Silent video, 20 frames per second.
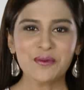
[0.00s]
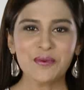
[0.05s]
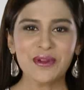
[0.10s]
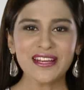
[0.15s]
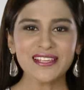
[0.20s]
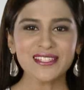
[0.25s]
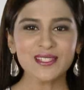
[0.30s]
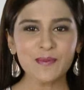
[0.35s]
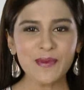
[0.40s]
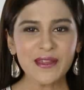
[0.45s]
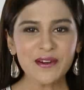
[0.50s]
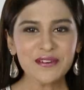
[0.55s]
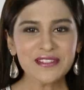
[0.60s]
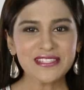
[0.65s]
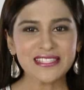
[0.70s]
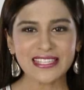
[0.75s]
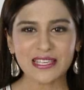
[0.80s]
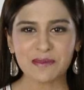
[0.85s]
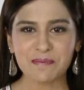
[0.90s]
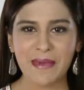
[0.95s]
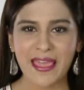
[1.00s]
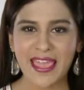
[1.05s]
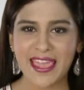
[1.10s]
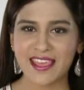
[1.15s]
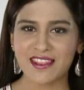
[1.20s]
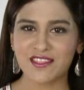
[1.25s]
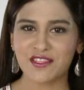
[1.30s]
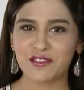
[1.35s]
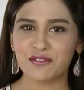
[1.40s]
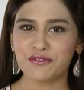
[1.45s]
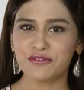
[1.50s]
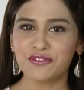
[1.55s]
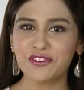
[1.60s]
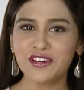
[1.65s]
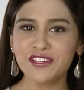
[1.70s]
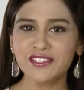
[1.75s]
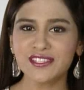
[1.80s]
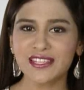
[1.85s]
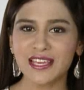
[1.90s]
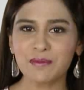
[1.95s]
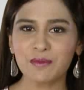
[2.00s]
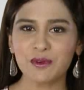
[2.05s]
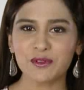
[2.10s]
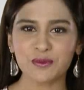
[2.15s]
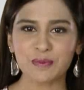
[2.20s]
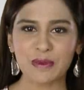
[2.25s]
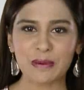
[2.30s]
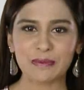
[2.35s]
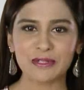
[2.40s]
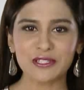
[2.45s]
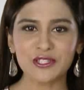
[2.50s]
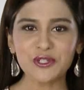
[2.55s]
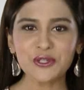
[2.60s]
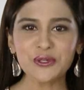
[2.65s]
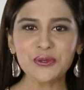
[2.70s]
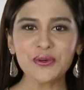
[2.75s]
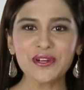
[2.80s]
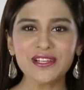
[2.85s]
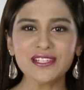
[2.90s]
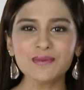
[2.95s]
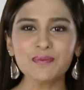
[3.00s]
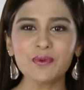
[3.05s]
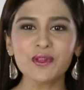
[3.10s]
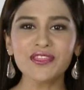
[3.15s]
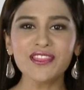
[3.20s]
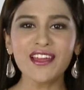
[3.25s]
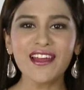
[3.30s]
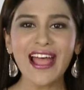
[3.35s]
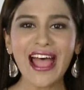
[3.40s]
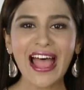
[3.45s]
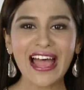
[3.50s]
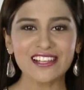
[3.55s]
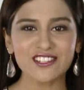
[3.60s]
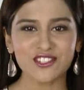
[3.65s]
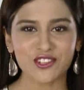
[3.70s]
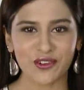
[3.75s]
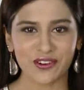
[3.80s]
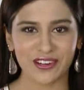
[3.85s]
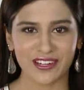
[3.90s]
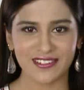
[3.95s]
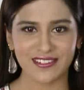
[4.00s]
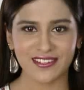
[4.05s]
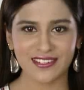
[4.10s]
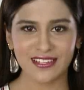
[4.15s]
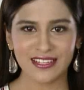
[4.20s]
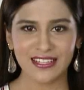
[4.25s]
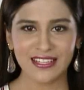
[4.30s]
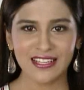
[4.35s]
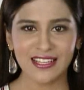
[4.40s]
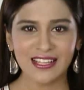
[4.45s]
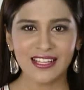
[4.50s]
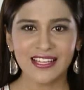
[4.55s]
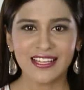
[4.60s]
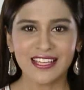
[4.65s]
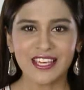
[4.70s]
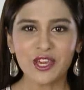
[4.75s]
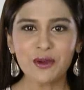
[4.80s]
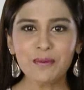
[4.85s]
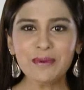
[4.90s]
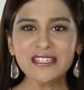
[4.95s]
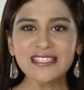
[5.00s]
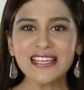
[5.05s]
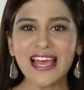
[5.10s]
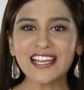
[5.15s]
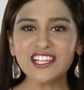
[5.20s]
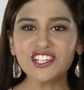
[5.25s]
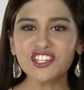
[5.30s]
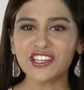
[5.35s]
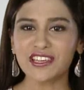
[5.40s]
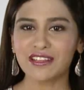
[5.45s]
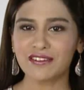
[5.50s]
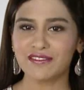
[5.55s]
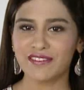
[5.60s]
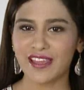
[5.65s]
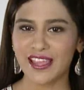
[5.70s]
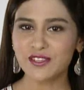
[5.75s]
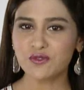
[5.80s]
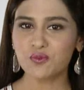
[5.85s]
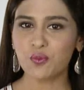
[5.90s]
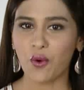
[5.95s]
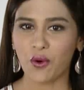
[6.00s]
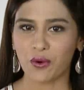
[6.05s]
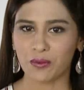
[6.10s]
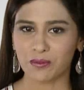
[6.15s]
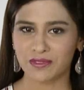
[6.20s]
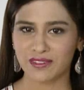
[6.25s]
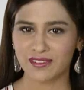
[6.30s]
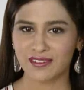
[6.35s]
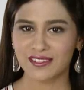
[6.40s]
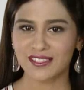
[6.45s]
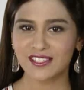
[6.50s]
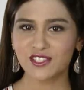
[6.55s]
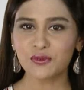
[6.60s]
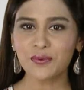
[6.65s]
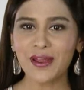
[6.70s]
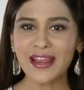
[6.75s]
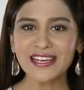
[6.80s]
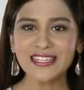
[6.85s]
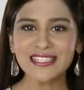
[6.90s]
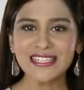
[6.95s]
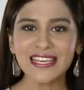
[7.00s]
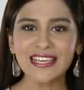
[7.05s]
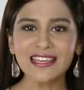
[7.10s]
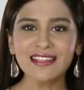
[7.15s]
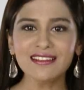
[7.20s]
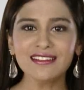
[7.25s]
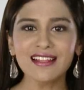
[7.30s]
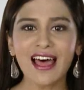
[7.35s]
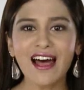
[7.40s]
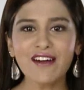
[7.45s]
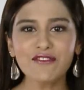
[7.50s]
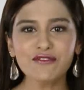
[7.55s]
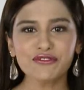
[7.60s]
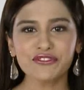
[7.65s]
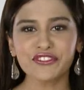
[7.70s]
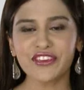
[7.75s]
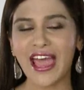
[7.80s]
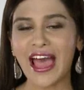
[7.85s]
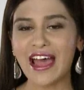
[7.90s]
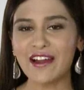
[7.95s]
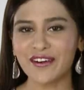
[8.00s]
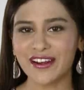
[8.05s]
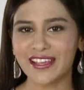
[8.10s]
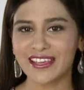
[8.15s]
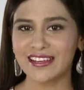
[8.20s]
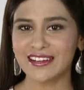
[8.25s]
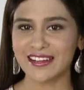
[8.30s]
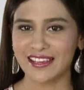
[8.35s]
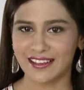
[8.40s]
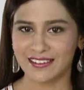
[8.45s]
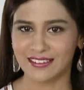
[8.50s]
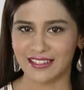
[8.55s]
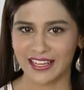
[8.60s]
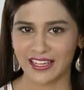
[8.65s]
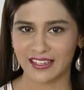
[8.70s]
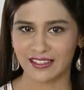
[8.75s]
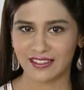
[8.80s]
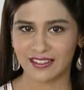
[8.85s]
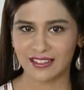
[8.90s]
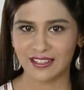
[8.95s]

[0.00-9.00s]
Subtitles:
When experiencing pain, the first thing most people do is put their hands on it. Human touch conveys warmth, serenity, love, caring, and healing.